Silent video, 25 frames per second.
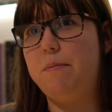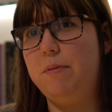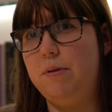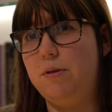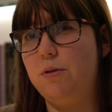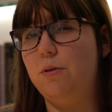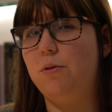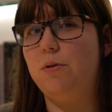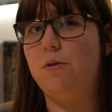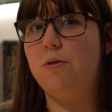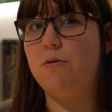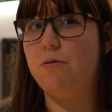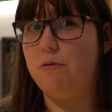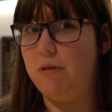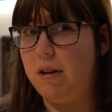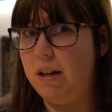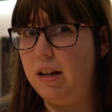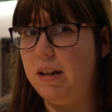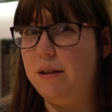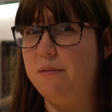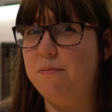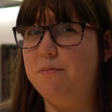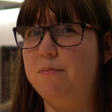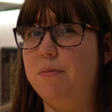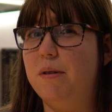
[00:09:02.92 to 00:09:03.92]
episode
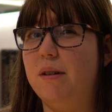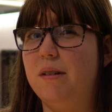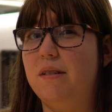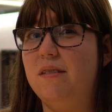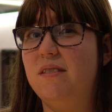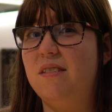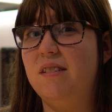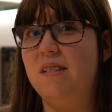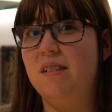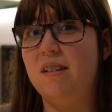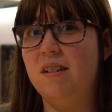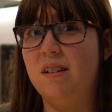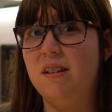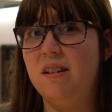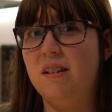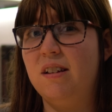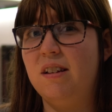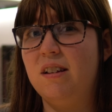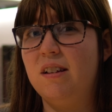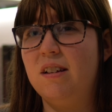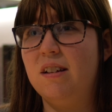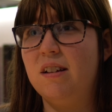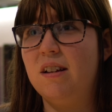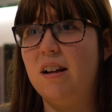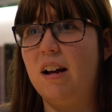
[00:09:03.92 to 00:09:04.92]
3, but
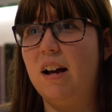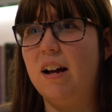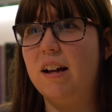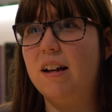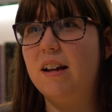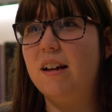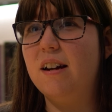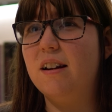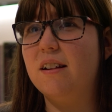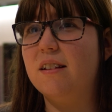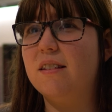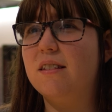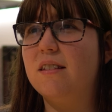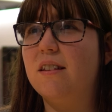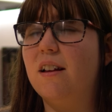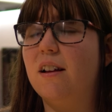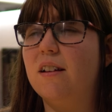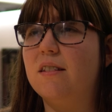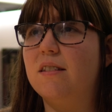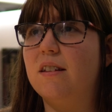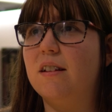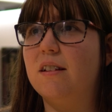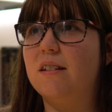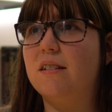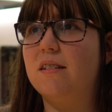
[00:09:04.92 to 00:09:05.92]
I kind of
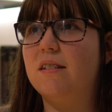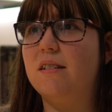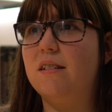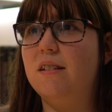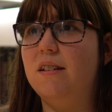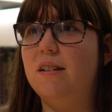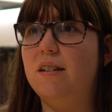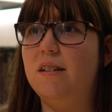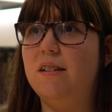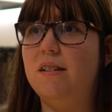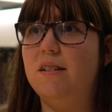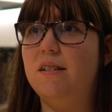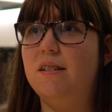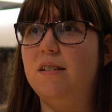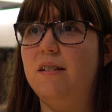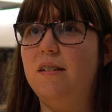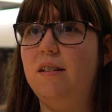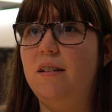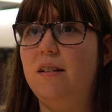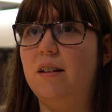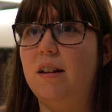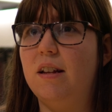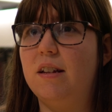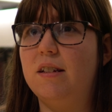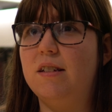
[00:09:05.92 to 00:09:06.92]
thought that
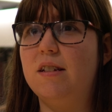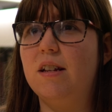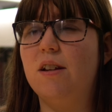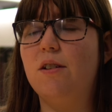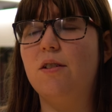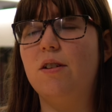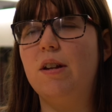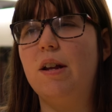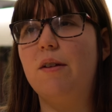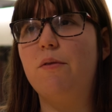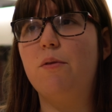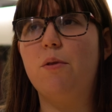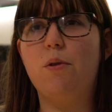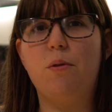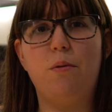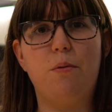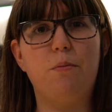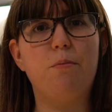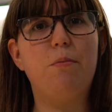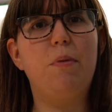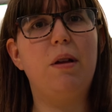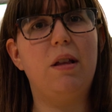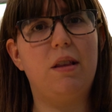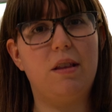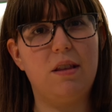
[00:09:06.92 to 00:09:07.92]
like she could never
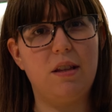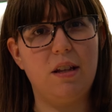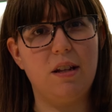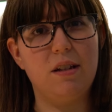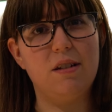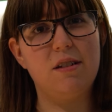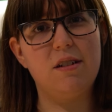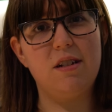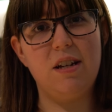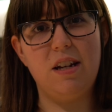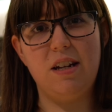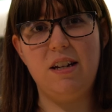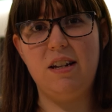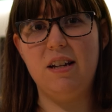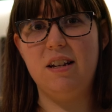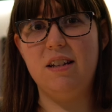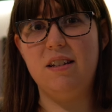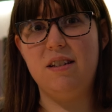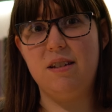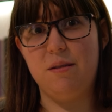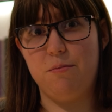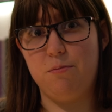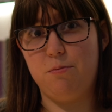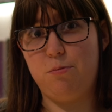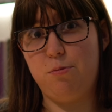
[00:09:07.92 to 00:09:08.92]
admit that she
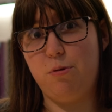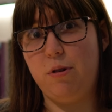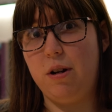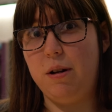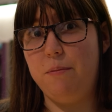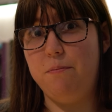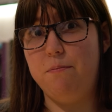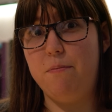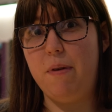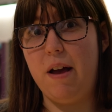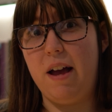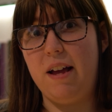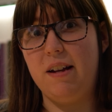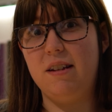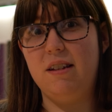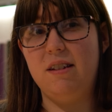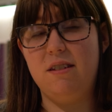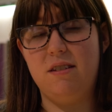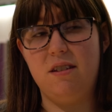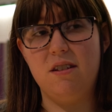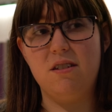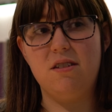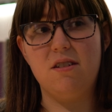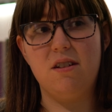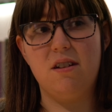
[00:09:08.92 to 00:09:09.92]
did some pretty bad
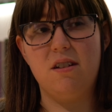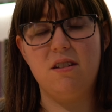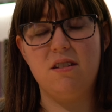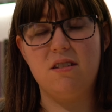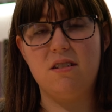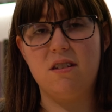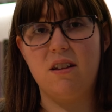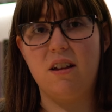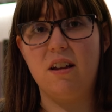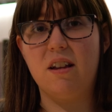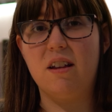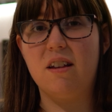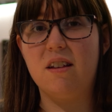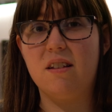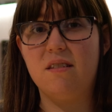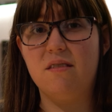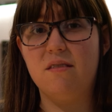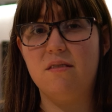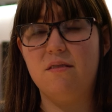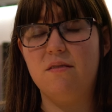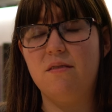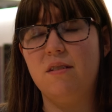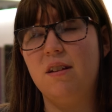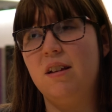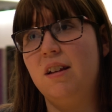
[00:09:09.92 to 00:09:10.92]
decisions. Like,
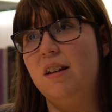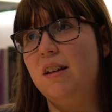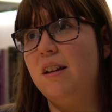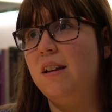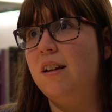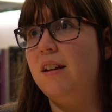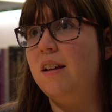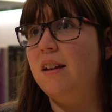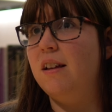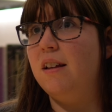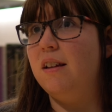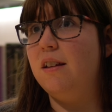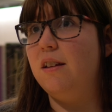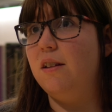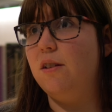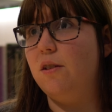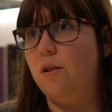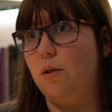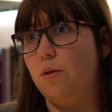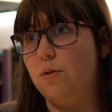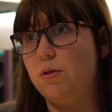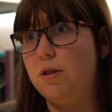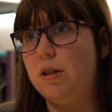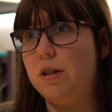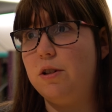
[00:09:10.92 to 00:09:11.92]
you
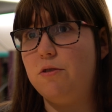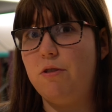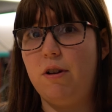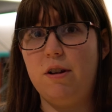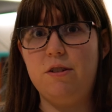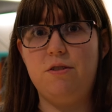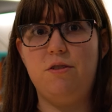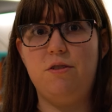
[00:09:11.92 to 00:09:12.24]
know, she